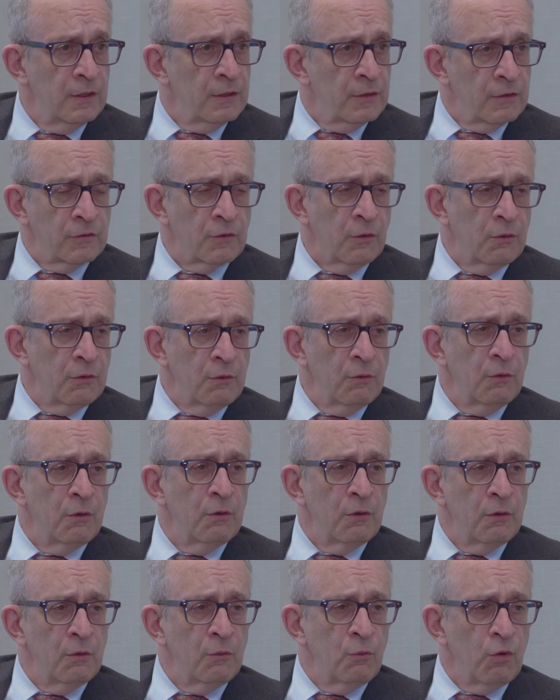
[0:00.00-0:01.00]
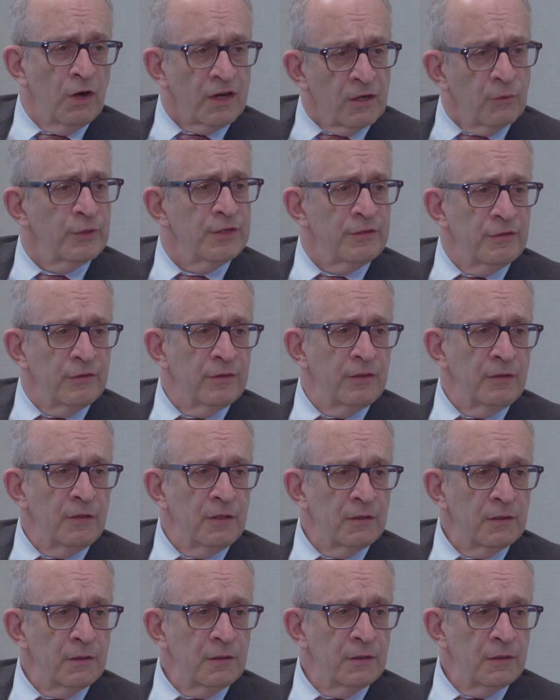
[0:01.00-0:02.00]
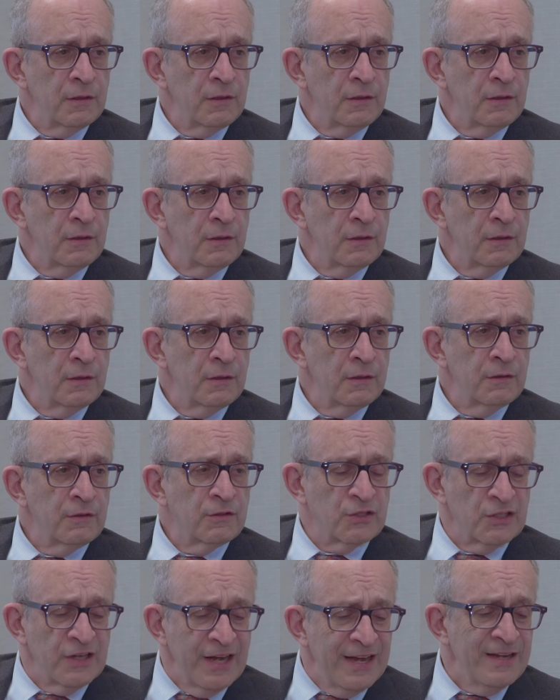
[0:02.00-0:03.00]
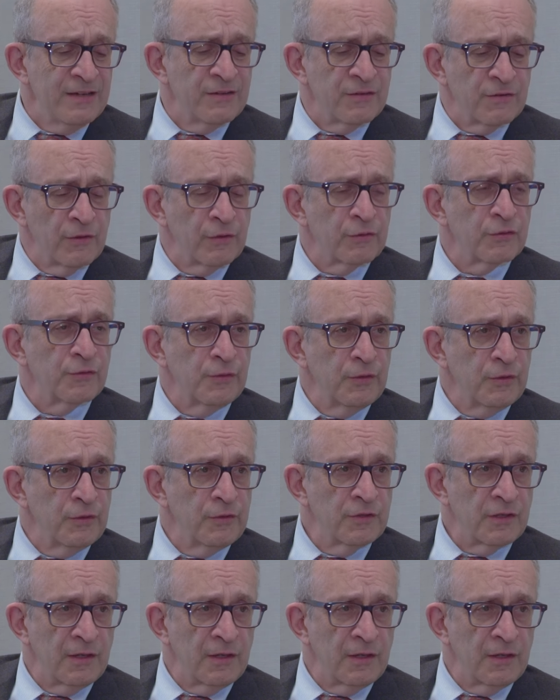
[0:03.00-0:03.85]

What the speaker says: So what can we do to change those views?